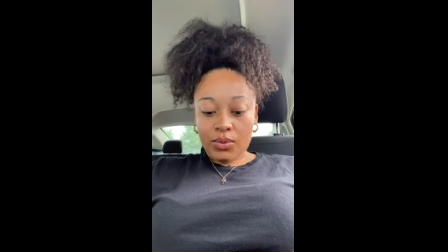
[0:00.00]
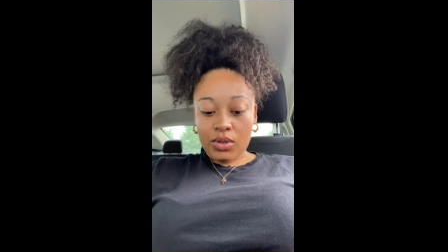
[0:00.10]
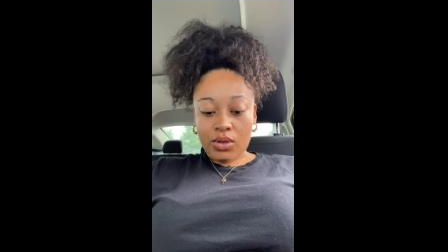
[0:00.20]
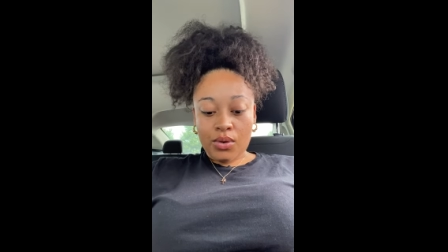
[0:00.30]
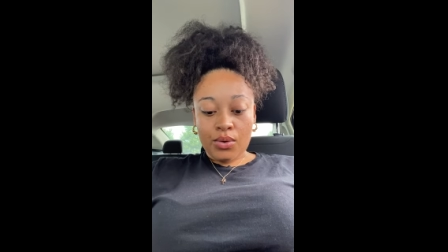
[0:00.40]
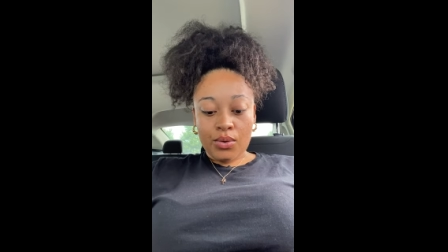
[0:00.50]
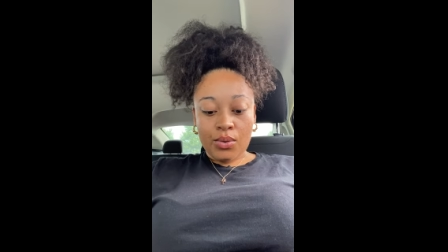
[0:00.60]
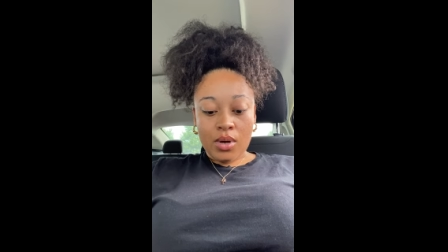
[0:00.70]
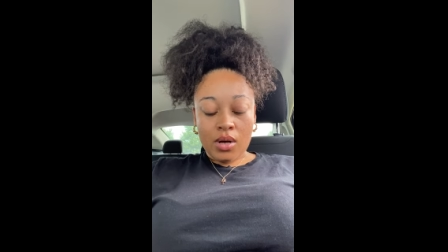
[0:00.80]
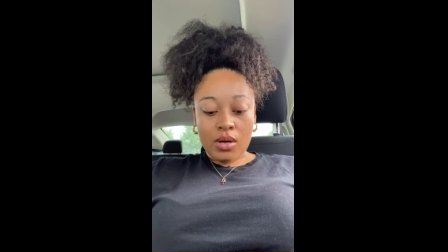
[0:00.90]
So
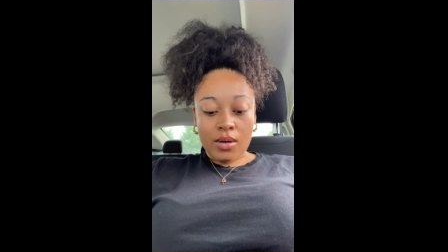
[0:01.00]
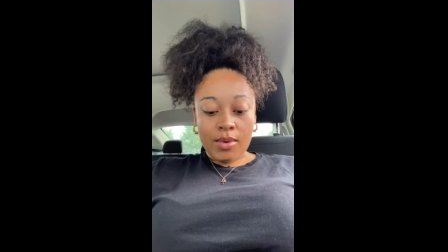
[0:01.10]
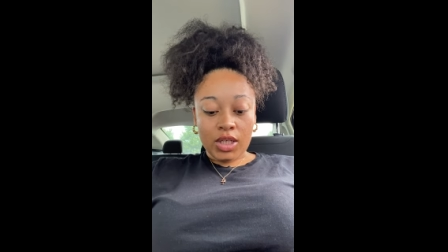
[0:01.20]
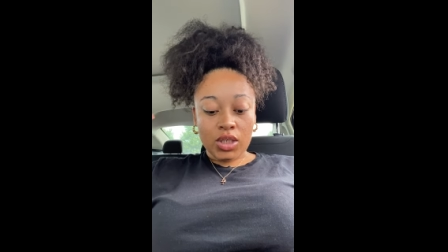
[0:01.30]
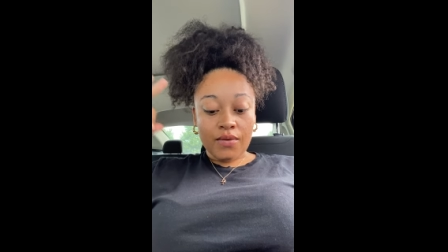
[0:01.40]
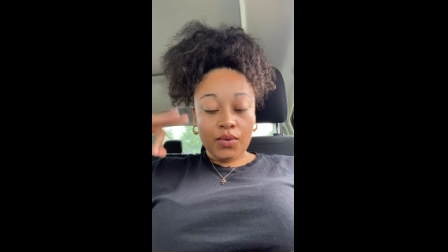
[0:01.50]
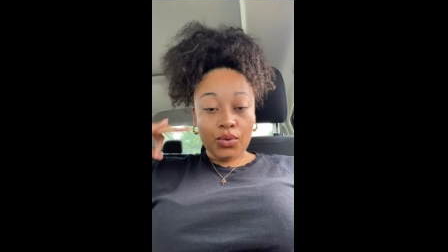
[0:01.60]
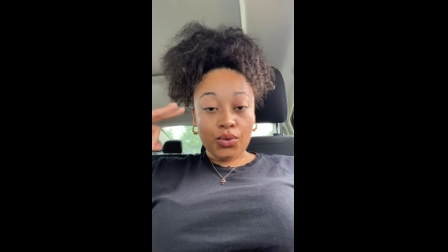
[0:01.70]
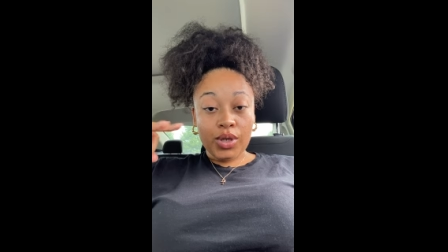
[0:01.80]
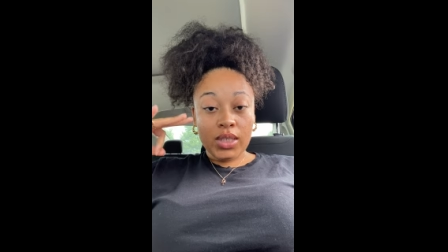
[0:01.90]
um, I
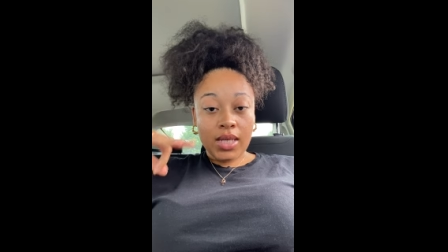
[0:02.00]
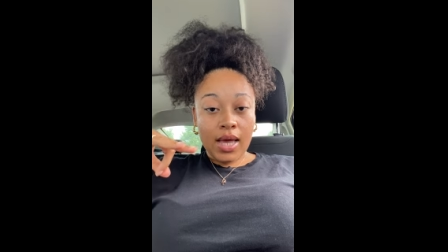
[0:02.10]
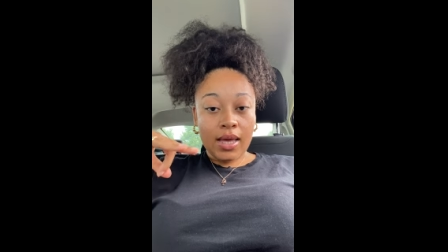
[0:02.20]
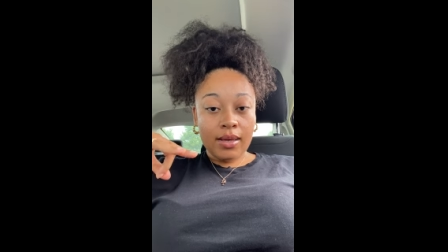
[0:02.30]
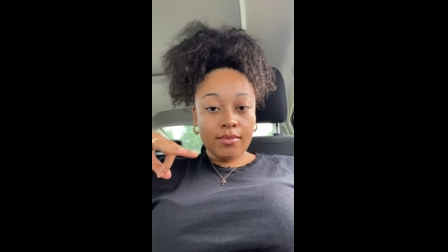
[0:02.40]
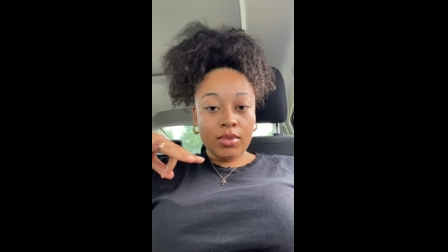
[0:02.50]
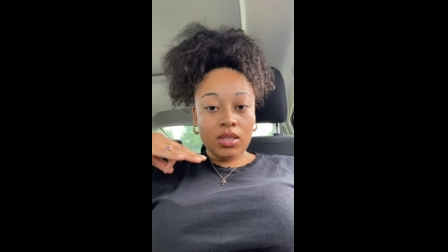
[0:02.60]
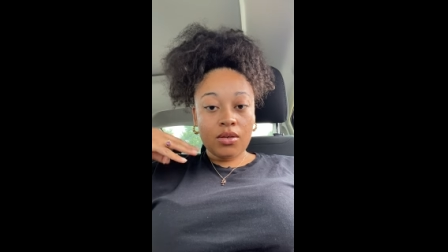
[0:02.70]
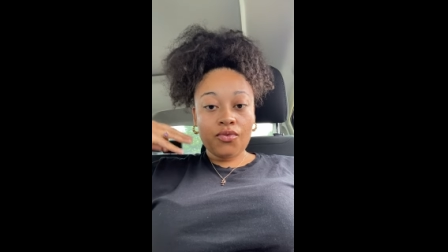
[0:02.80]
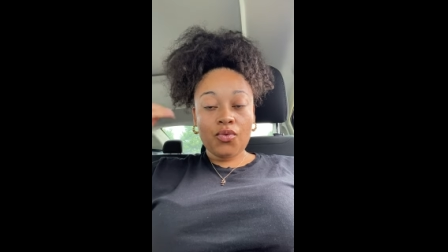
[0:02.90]
shuffled three
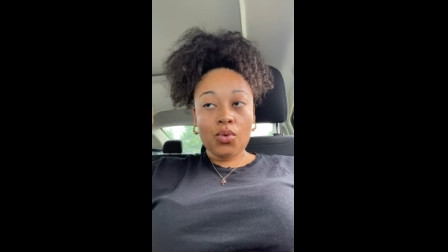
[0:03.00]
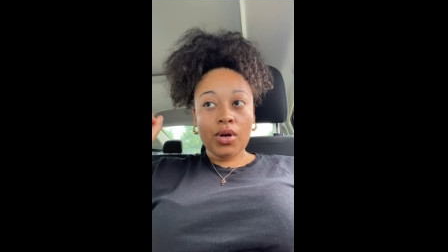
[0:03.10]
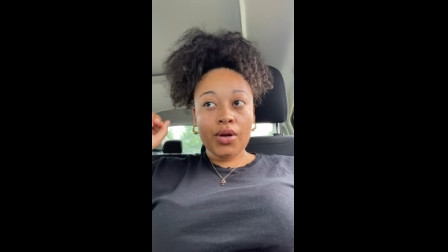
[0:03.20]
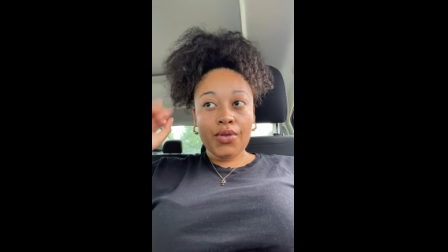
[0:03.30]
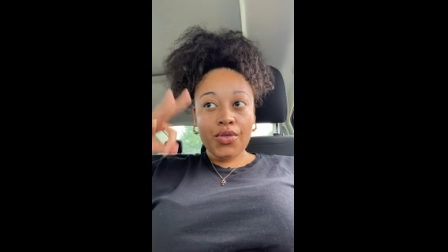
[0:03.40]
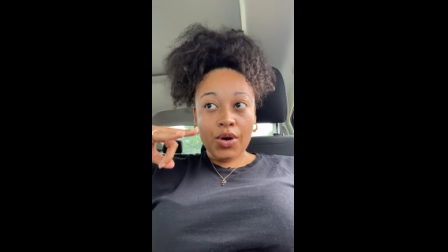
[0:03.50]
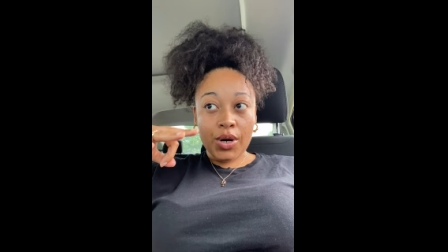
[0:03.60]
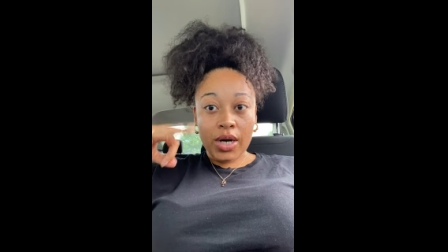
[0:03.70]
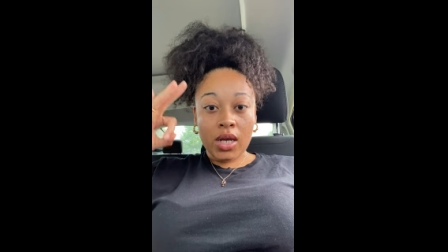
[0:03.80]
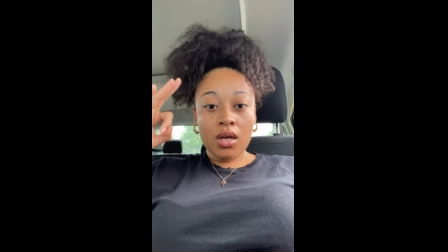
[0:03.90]
times for
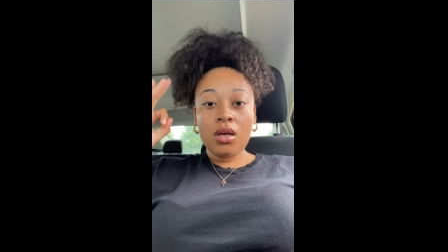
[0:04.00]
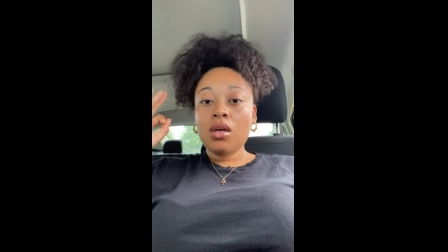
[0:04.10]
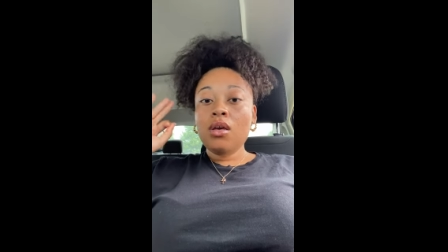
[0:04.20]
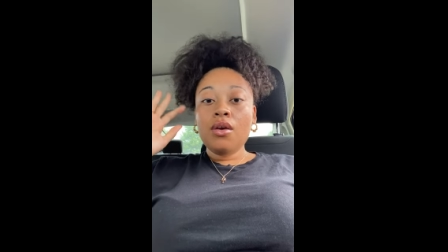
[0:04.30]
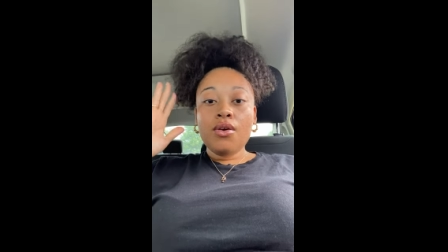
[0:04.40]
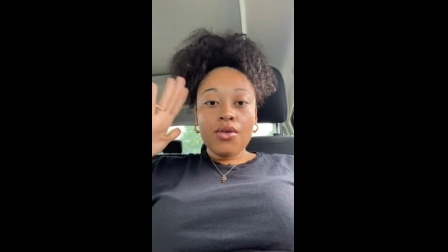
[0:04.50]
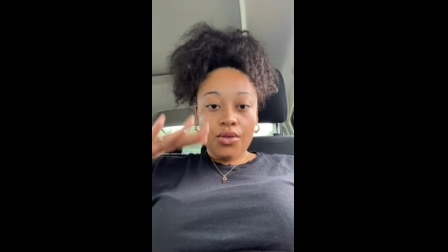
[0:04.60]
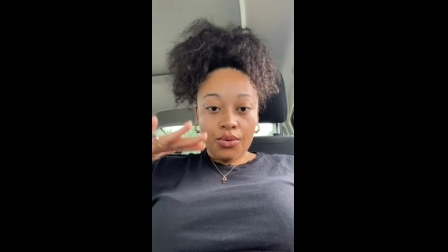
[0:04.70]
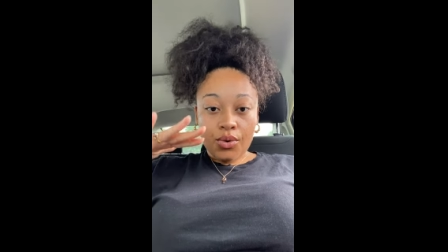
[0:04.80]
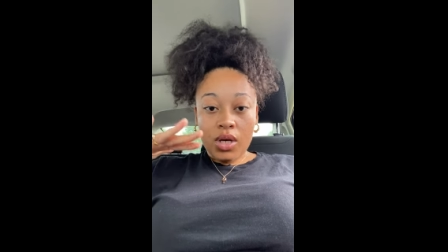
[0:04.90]

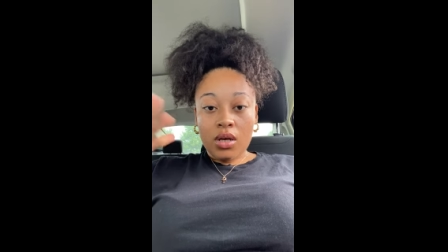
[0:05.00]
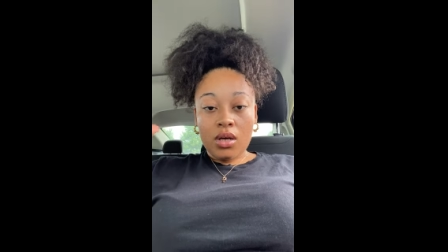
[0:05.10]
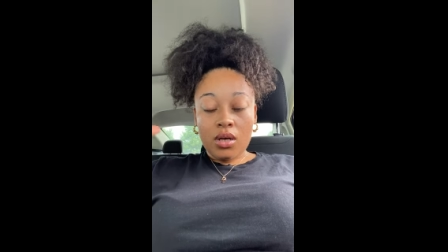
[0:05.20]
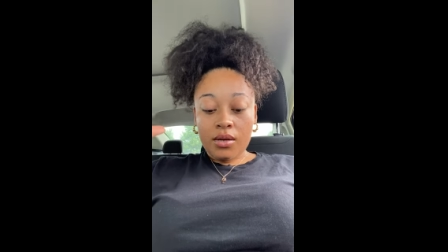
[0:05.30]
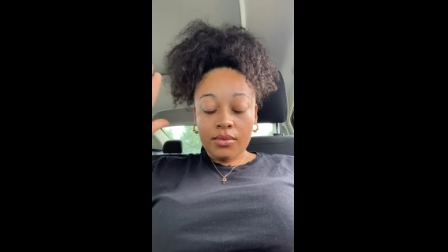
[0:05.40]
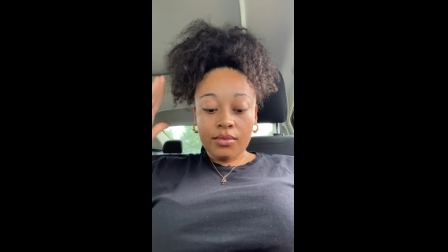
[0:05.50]
33.